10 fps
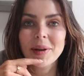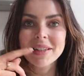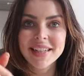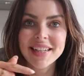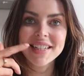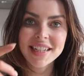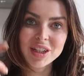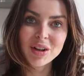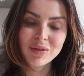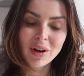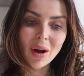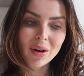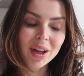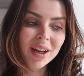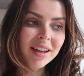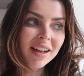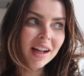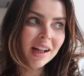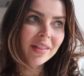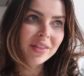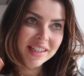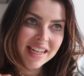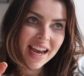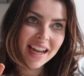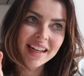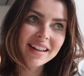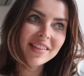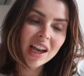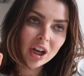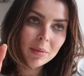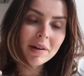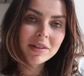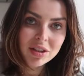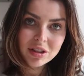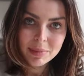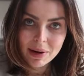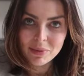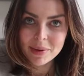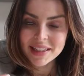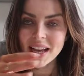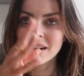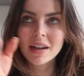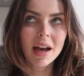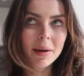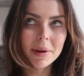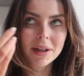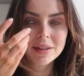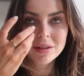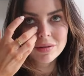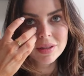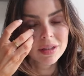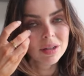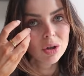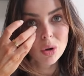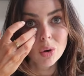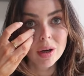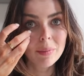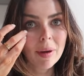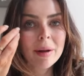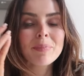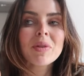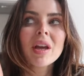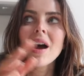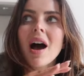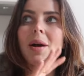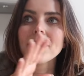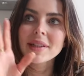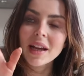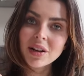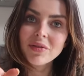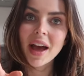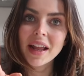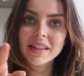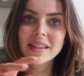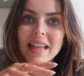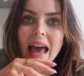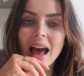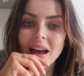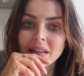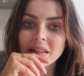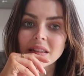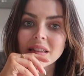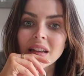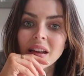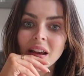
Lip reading: basically did a vlog the day that I got my results back from my scan and I had my consultant calling me. I was at an event and